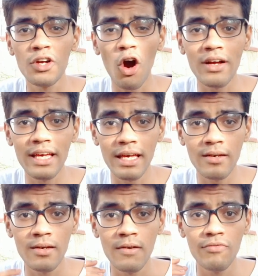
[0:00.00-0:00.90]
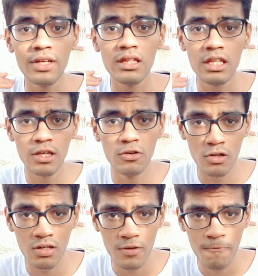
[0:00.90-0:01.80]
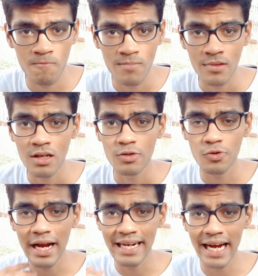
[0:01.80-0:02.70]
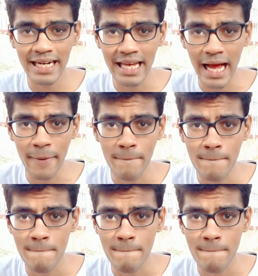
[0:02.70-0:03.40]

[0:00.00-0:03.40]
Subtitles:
talking with you. So at that time,